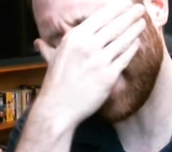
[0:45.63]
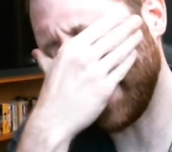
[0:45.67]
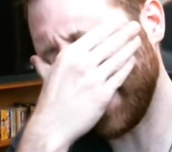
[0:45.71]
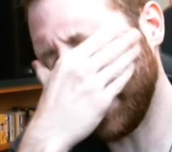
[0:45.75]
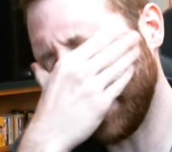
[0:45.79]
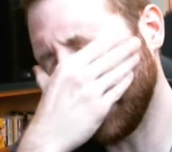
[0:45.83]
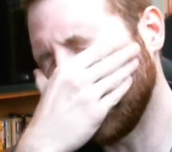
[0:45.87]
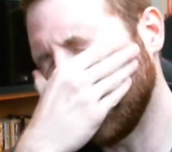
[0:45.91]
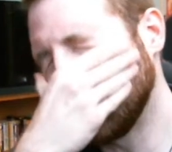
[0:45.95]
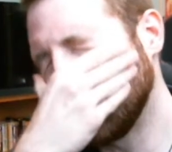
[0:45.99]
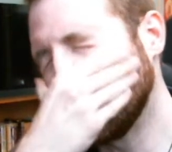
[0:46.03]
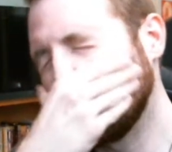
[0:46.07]

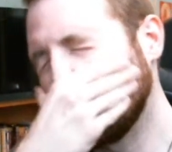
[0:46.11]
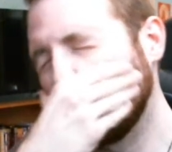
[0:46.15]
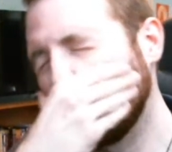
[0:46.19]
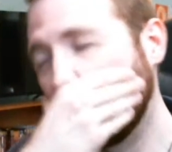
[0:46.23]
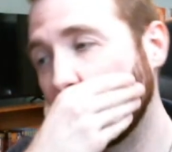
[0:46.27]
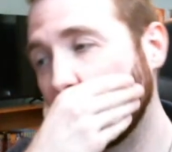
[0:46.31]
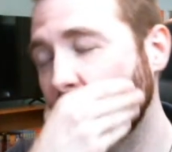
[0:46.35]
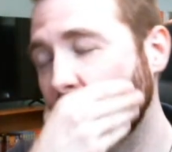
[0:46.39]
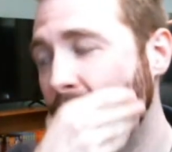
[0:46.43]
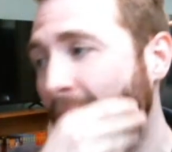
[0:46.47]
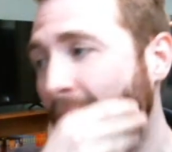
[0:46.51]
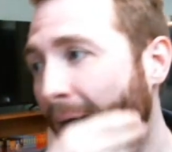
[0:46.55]
in a little bit
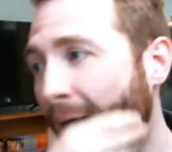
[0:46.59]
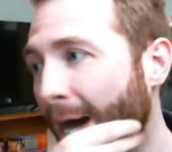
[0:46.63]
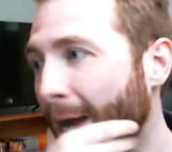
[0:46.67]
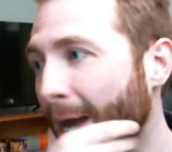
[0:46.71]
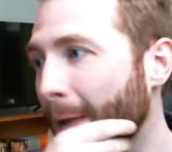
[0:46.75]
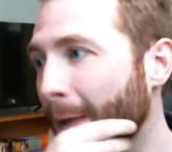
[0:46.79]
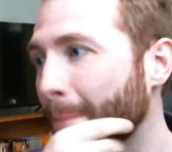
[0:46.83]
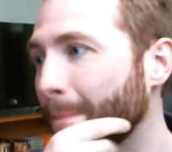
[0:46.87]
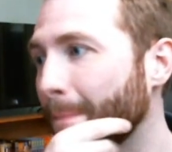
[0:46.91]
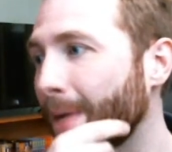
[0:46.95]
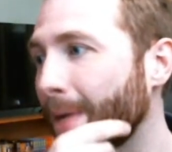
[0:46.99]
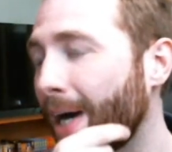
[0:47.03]
of
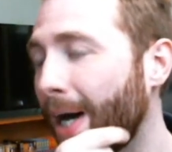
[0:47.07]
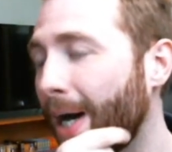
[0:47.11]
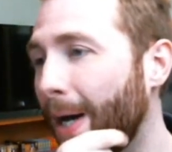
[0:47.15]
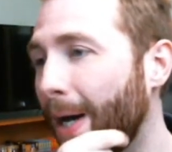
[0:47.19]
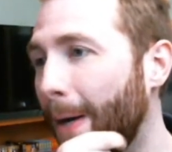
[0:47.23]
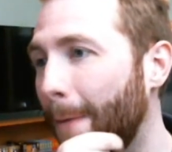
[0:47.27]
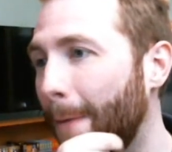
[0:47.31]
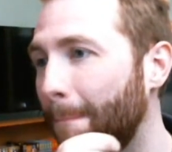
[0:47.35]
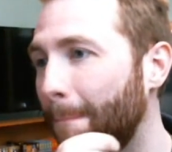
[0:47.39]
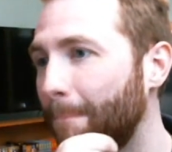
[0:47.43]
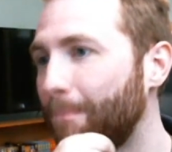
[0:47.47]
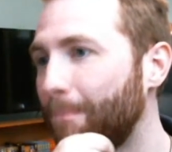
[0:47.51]
time.
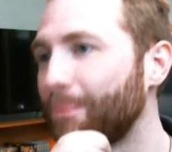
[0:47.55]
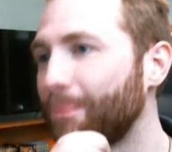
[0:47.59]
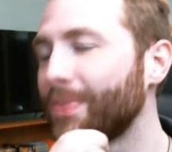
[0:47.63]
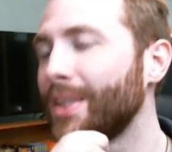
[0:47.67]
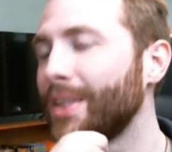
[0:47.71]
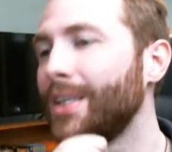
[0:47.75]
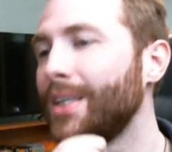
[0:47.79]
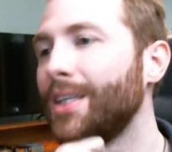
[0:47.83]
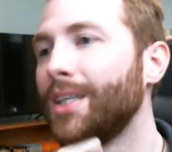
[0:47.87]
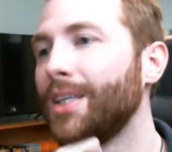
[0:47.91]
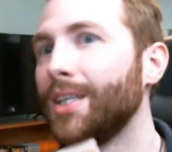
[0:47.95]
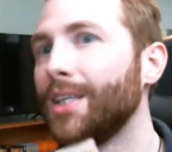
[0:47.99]

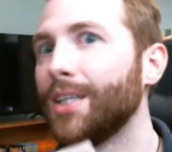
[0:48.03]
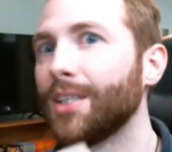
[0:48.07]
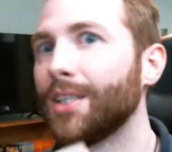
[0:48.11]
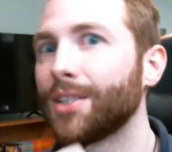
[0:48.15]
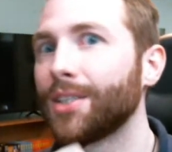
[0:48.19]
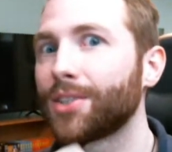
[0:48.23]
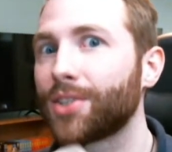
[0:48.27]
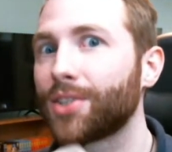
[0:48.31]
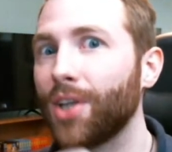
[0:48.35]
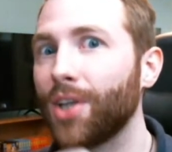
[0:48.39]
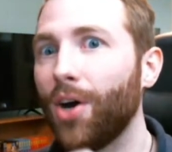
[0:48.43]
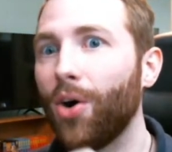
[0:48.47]

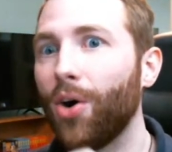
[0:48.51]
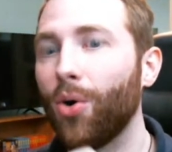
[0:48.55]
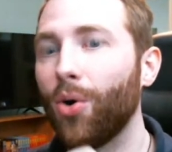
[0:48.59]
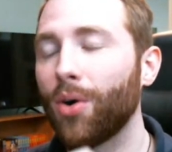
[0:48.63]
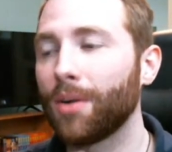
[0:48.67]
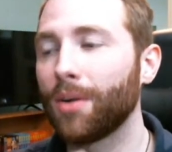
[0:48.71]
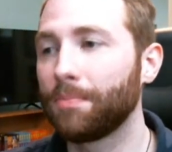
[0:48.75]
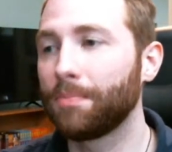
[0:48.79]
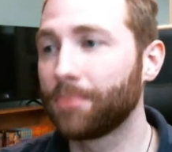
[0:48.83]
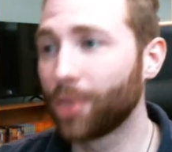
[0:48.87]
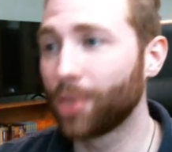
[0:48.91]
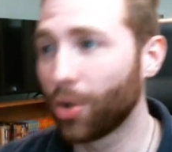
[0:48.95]

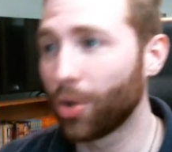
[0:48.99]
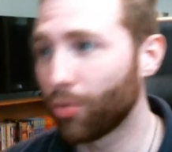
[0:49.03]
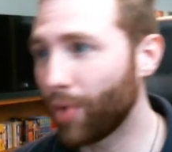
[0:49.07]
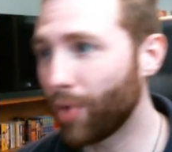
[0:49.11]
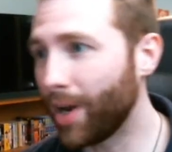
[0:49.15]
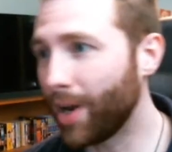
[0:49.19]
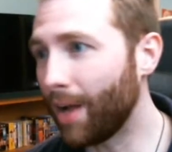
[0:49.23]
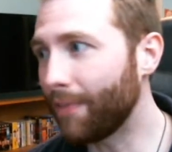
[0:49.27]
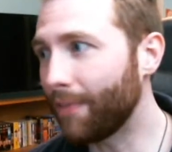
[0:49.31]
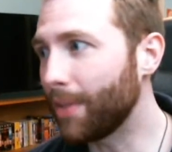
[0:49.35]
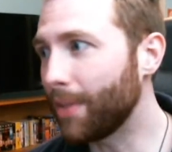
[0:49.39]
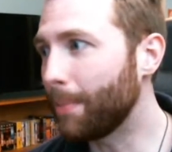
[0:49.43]
So
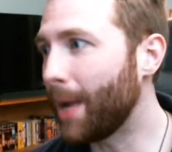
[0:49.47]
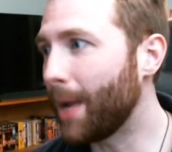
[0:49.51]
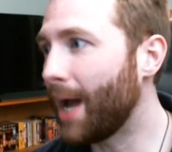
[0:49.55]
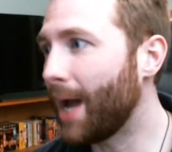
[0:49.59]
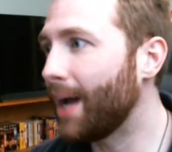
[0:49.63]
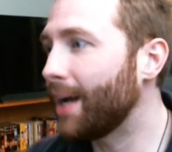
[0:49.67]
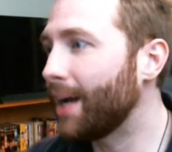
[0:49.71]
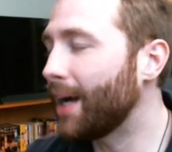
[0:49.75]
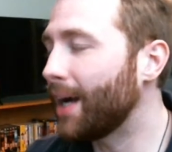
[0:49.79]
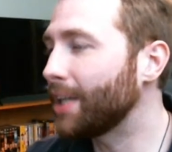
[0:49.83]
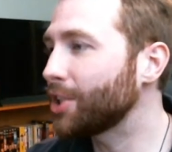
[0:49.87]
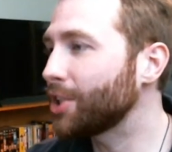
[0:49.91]
right off the
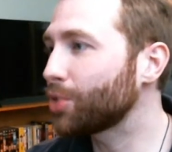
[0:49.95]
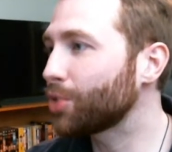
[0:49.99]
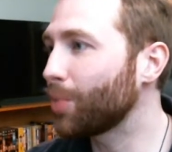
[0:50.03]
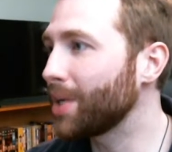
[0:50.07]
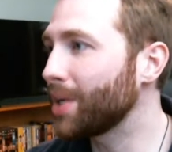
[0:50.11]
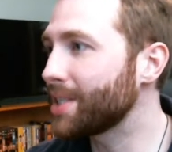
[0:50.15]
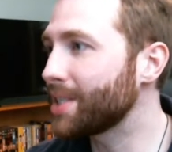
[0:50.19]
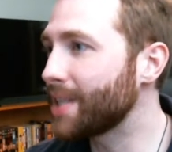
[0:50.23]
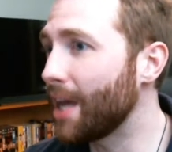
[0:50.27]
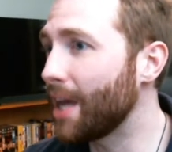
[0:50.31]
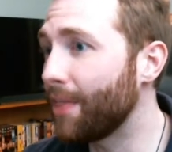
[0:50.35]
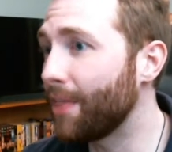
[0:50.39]
bat, I just want
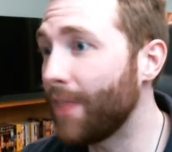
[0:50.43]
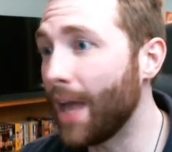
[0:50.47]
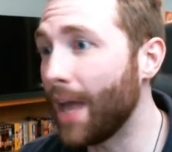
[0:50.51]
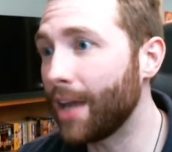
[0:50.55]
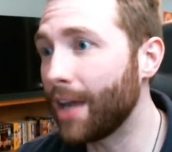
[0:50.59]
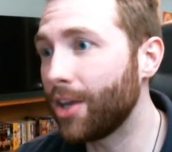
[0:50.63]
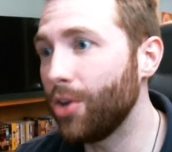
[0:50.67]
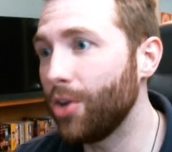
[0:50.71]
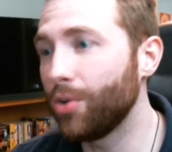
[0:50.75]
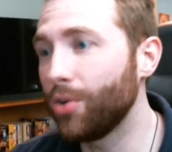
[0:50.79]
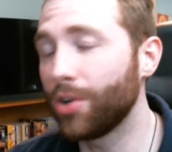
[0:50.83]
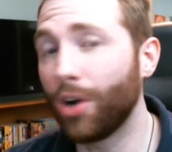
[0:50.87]
to say
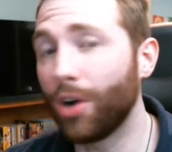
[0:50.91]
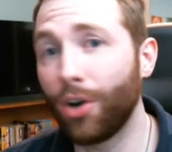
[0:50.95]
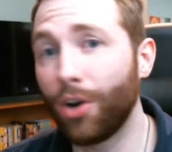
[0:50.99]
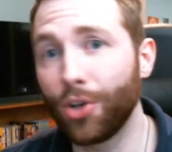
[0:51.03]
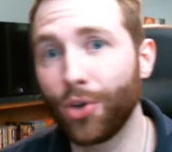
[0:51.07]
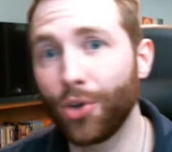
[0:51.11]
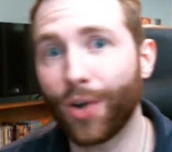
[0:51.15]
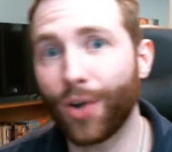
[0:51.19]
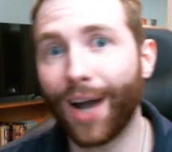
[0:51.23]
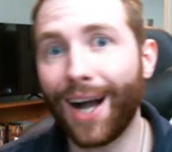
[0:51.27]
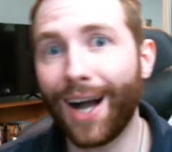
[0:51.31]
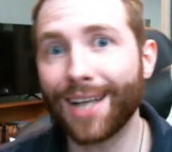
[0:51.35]
thank you to all
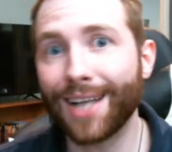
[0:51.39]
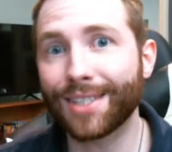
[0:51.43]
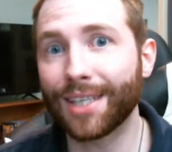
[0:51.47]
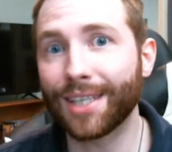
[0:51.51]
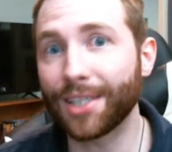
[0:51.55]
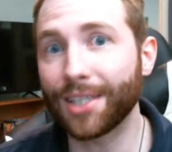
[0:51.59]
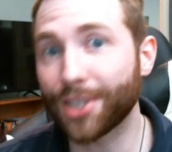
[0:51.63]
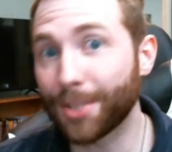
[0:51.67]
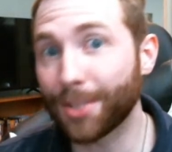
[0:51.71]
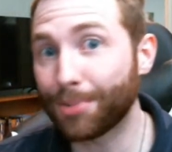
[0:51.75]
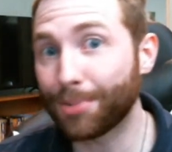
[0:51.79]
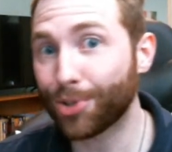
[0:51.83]
you guys
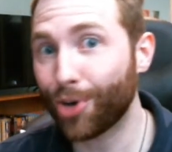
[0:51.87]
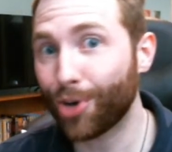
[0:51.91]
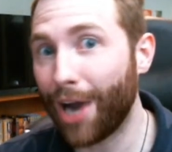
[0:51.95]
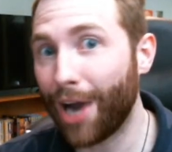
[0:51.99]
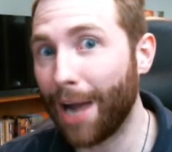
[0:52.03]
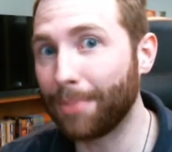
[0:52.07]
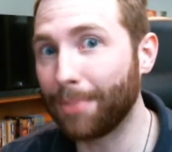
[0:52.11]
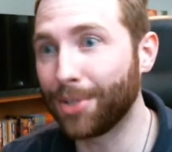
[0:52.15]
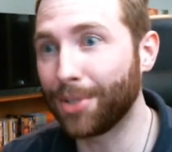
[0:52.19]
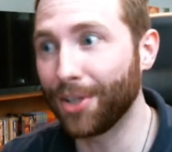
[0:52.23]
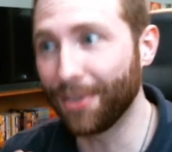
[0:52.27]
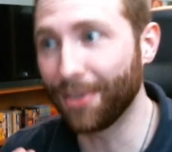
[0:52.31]
that
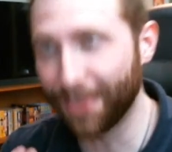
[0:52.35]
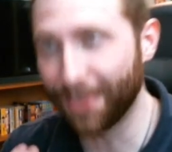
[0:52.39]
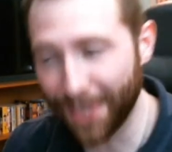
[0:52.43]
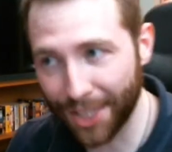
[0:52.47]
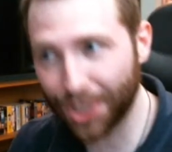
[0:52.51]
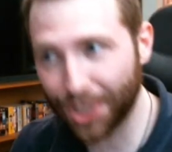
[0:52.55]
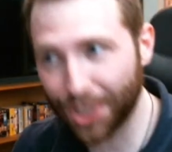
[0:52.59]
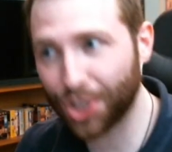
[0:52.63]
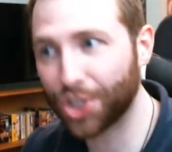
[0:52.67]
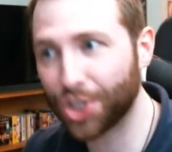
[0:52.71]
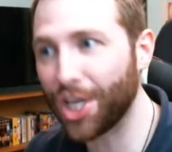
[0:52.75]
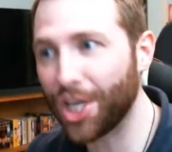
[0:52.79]
subscribed to
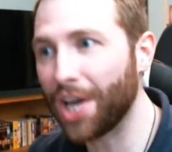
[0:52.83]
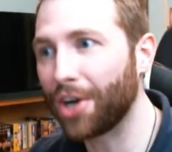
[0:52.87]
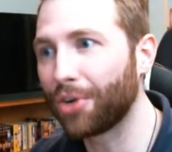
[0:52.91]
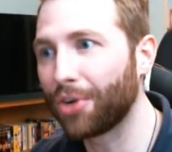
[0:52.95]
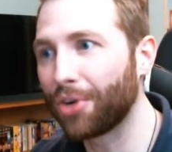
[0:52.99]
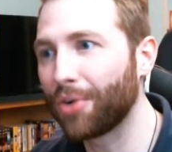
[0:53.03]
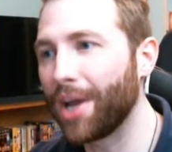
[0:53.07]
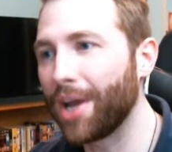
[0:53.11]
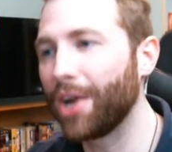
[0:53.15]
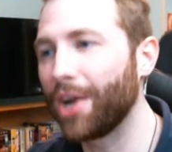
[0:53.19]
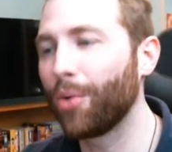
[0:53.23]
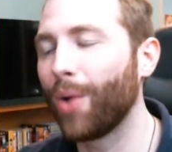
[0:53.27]
this channel
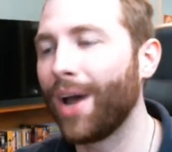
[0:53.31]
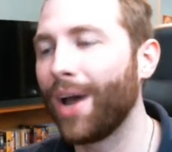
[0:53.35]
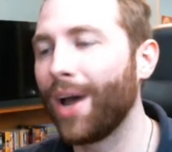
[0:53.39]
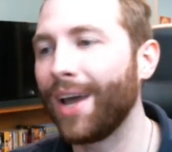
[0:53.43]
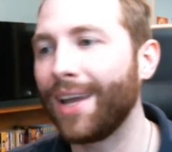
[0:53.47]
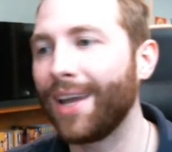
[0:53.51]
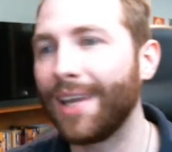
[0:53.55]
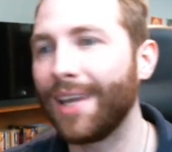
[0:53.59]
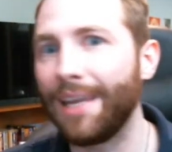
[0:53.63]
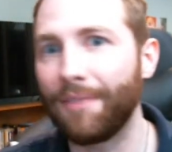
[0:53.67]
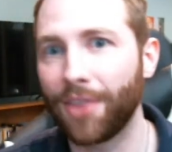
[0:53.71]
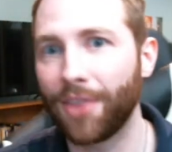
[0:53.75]
right
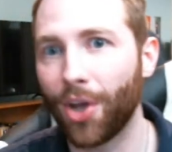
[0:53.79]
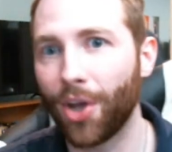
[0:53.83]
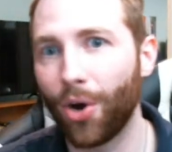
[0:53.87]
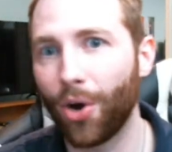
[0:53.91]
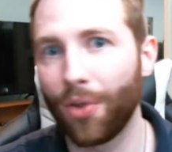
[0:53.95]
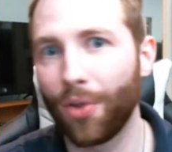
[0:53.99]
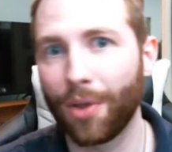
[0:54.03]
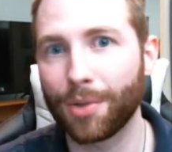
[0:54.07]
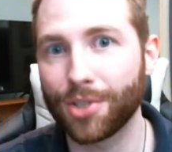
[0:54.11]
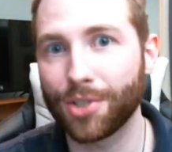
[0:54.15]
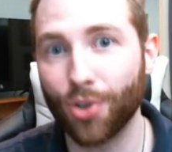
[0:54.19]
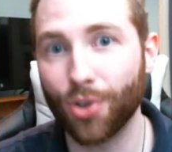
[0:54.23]
away, even though
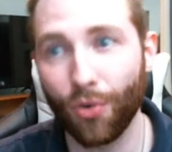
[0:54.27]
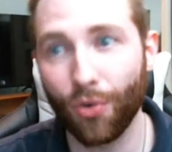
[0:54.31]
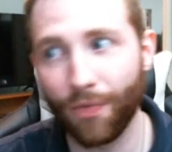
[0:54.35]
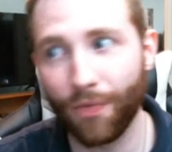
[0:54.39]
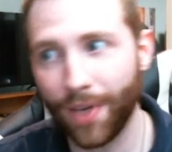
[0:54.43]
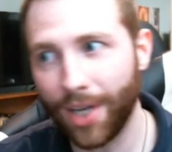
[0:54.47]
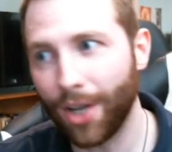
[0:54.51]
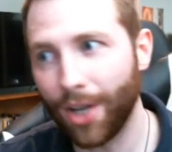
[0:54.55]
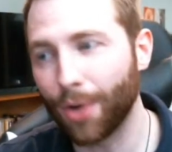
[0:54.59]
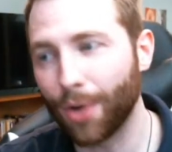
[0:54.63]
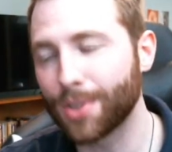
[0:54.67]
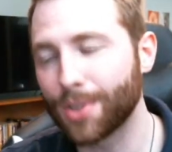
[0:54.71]
there was no
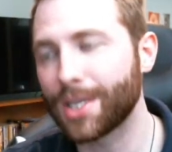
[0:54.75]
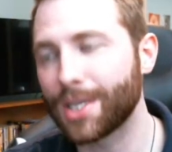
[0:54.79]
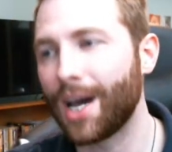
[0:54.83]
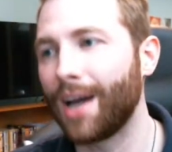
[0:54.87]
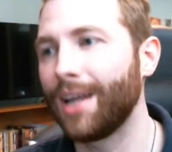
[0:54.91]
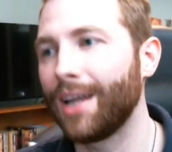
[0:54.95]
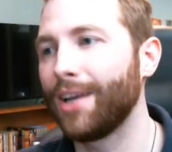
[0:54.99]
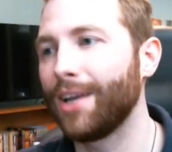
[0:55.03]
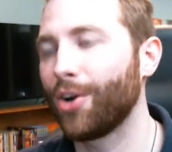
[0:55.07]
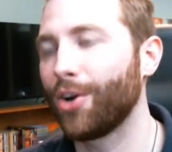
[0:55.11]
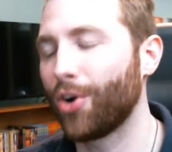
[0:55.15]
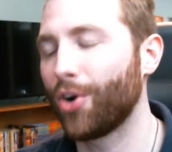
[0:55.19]
videos
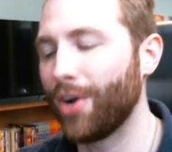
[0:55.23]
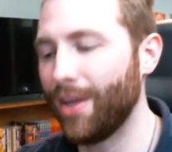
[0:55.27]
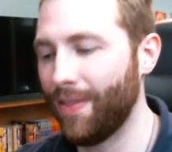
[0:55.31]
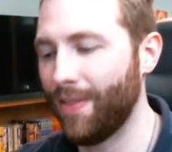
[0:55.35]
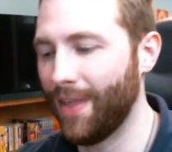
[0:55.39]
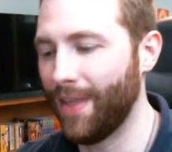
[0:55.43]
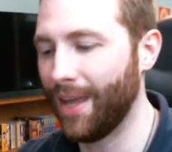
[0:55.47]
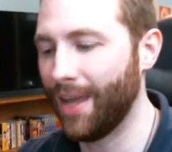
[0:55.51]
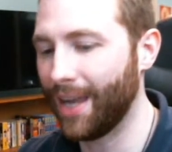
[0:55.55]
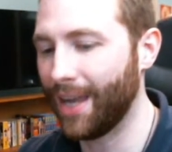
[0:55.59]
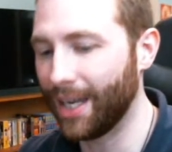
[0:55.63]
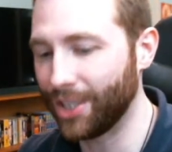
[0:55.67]
on it or anything.